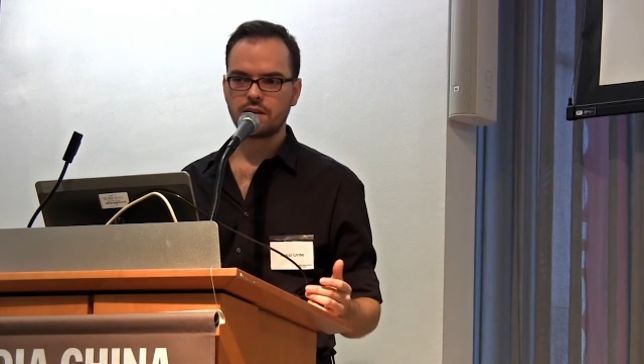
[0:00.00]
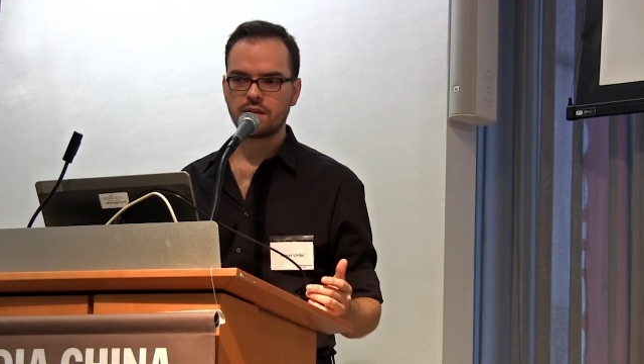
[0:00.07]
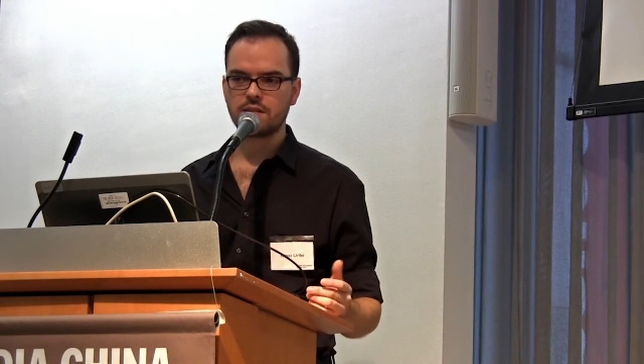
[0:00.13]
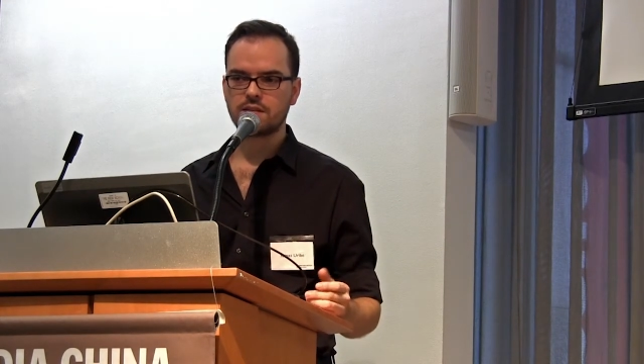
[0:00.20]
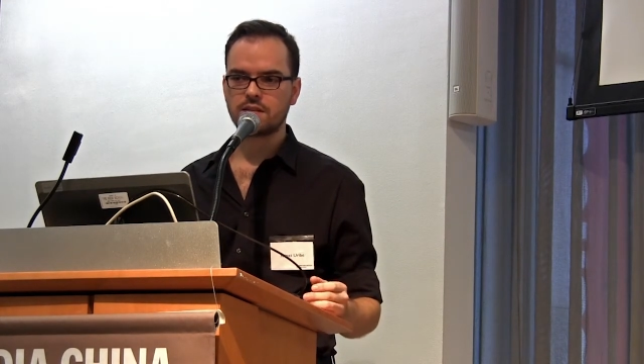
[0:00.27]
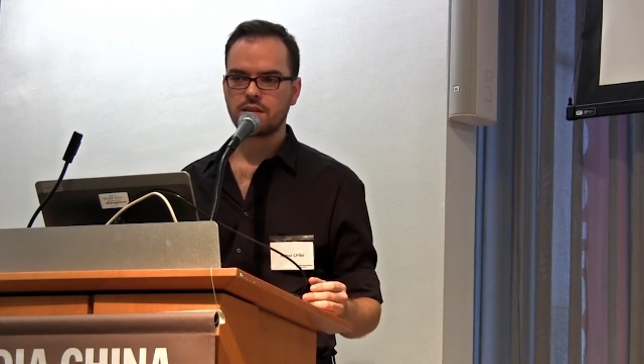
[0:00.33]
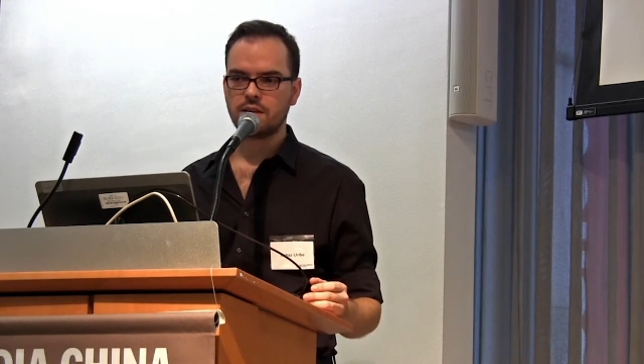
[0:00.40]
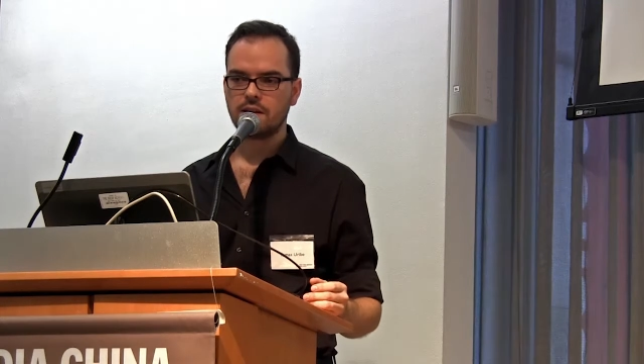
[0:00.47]

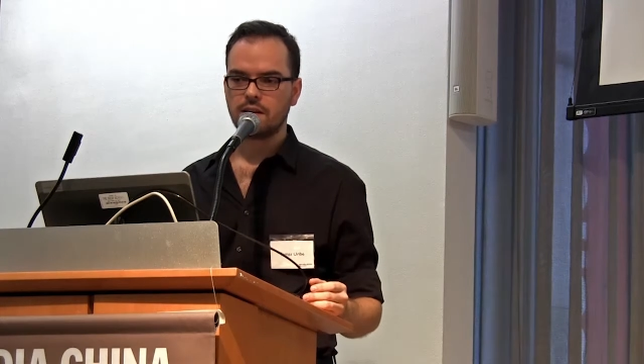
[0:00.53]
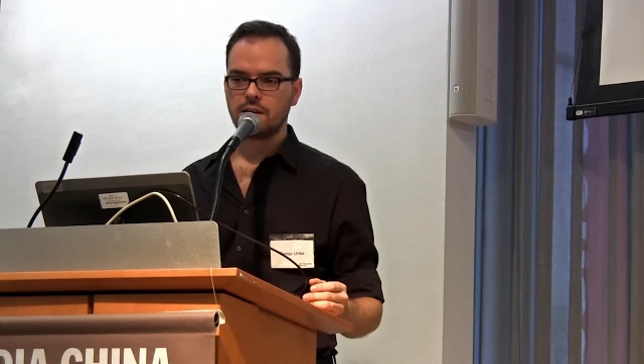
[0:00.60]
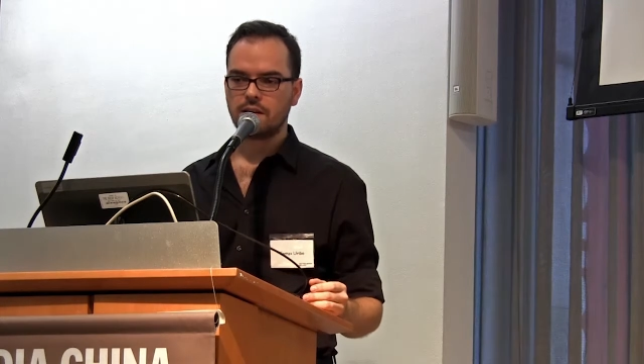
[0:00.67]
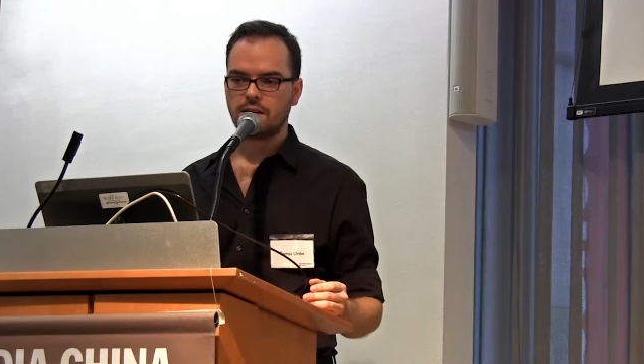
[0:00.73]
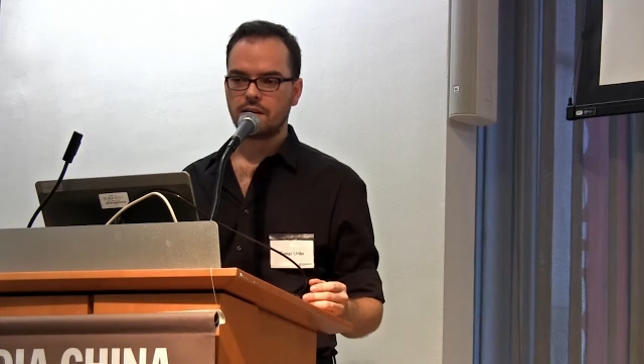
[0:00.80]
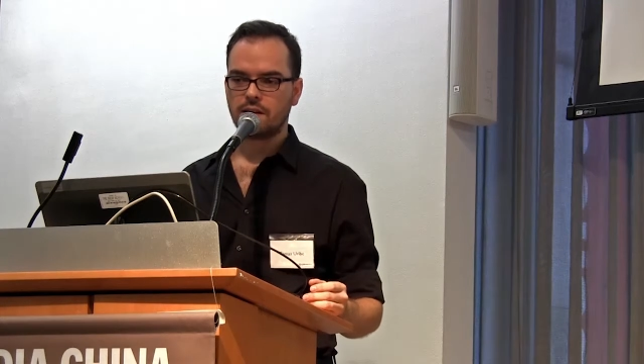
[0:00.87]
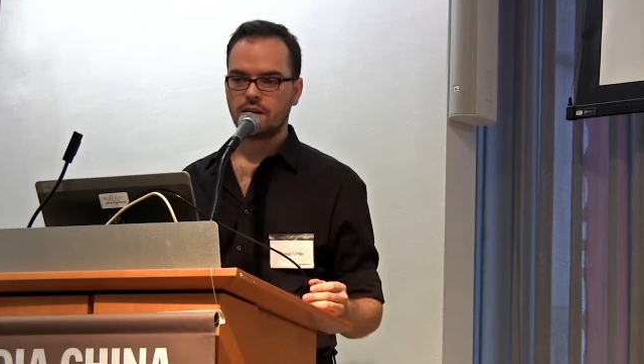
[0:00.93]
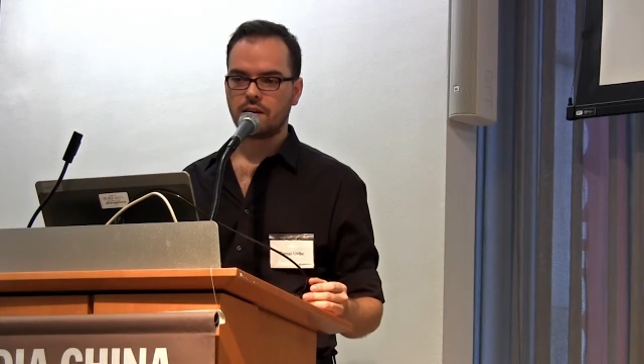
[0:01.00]
kids
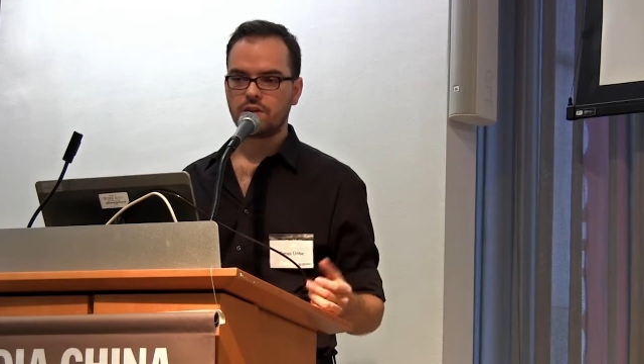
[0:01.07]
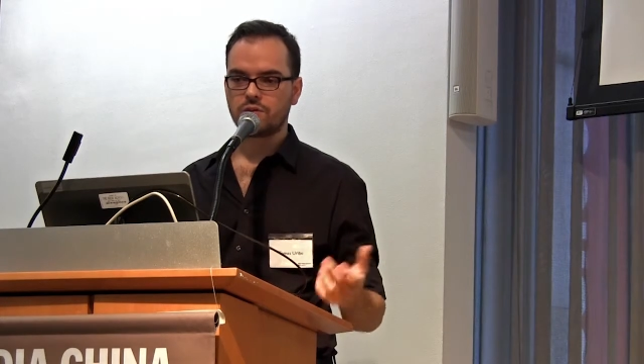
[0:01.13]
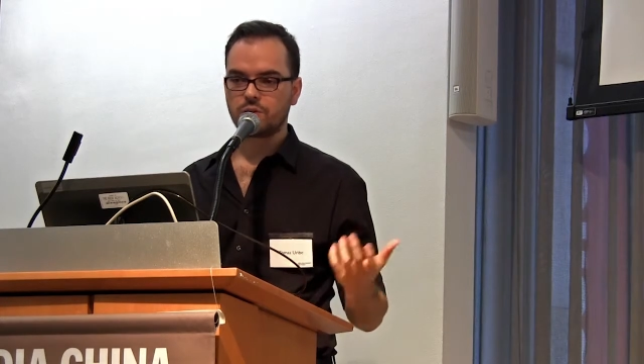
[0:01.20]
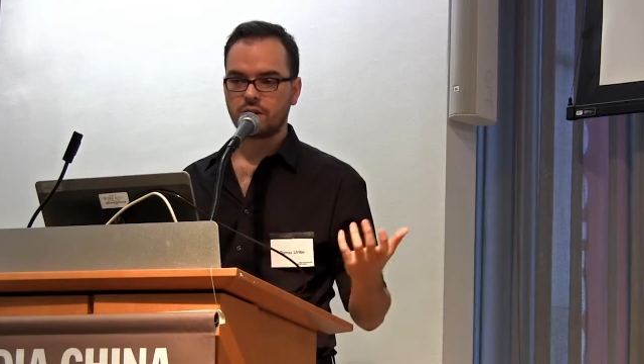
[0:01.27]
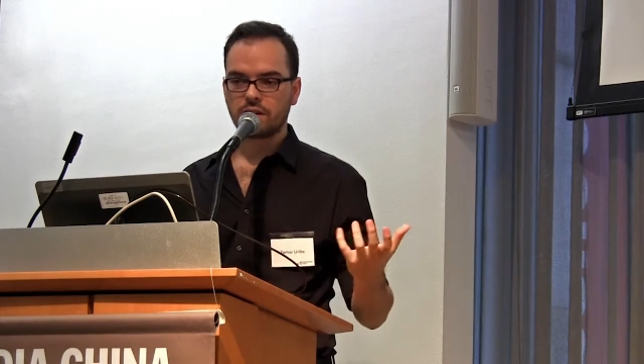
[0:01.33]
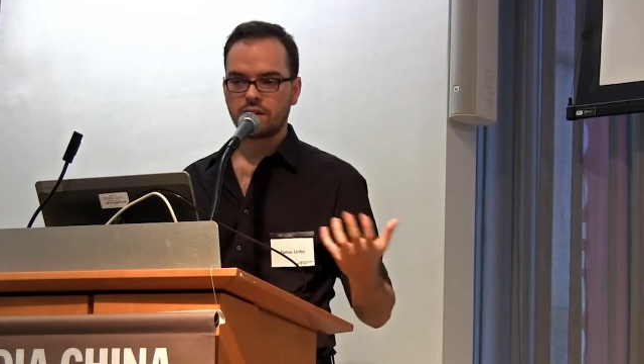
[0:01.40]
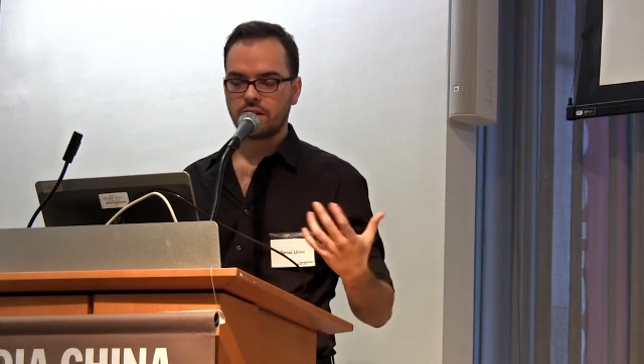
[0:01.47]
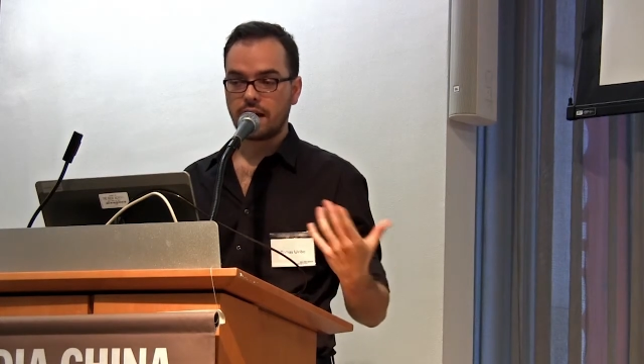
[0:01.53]
are
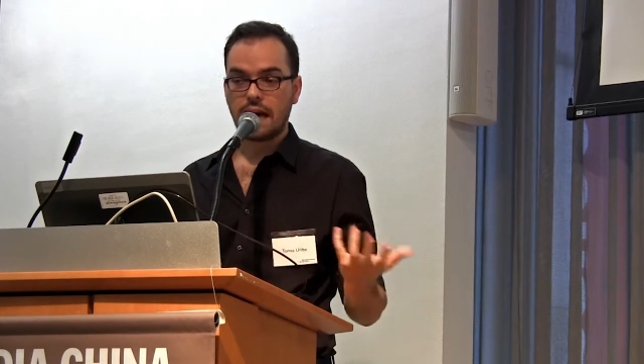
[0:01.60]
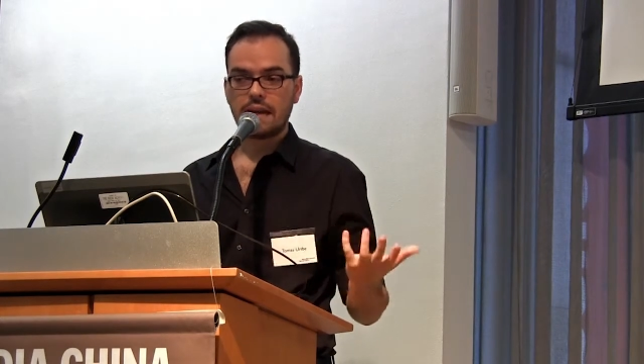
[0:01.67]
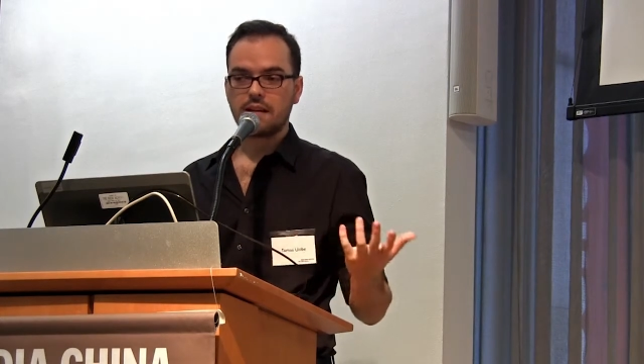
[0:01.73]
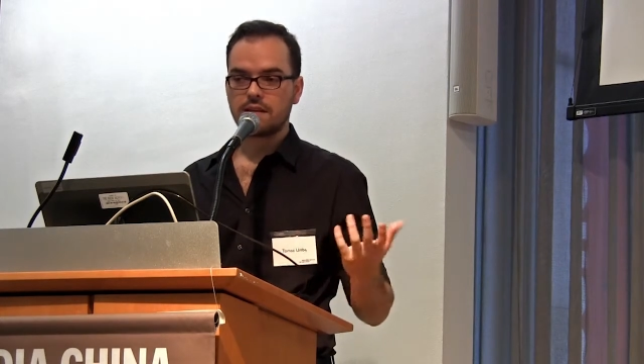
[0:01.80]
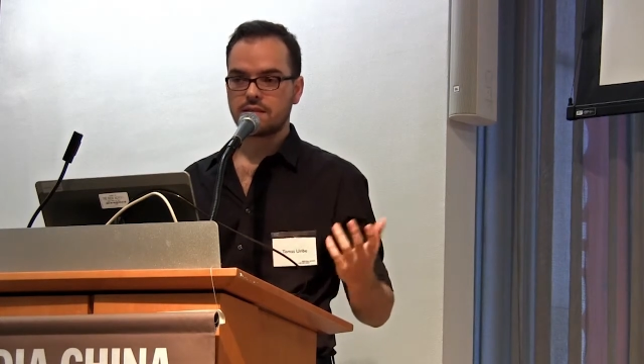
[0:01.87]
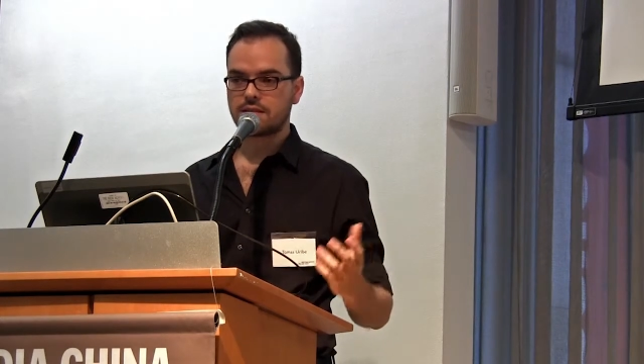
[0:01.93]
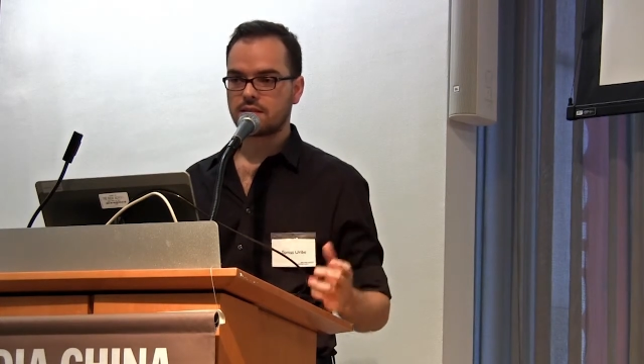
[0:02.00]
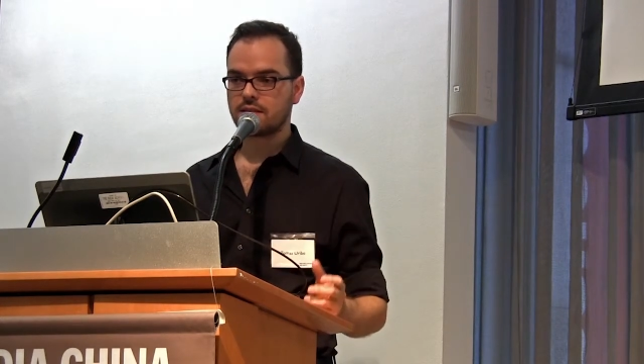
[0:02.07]
drug
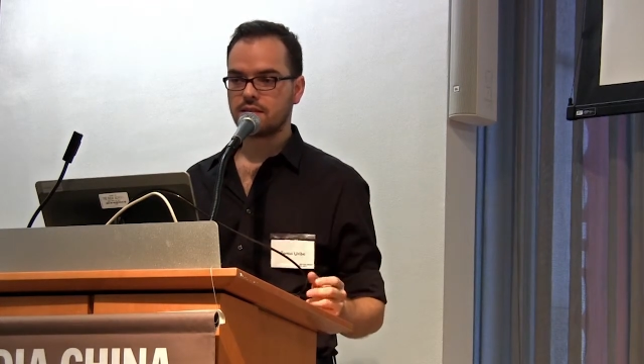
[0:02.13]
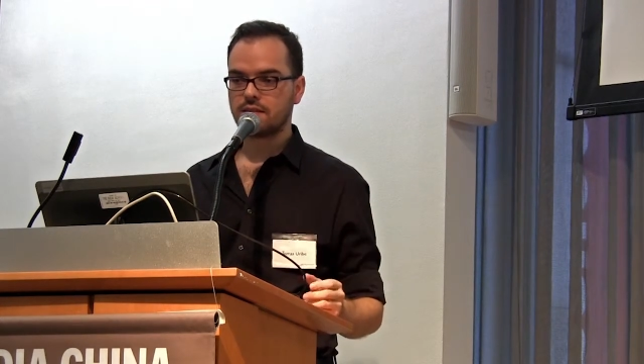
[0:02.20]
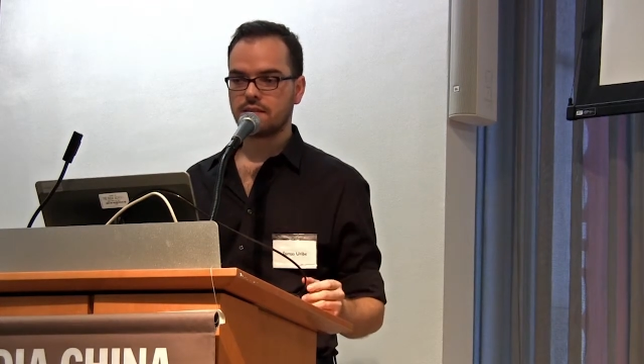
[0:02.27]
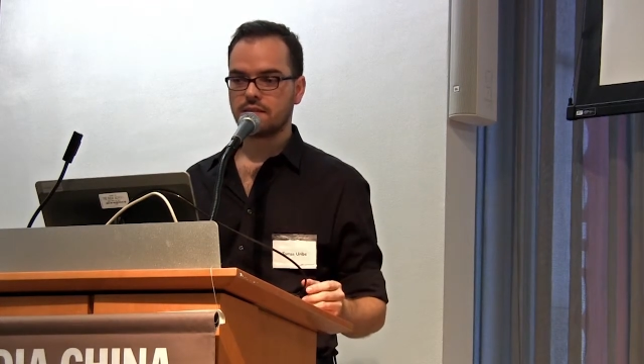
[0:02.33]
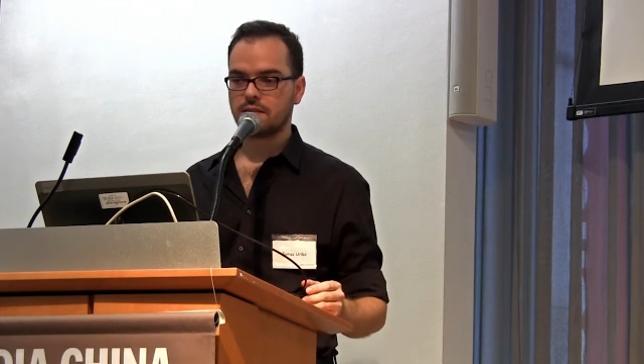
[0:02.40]
addicts,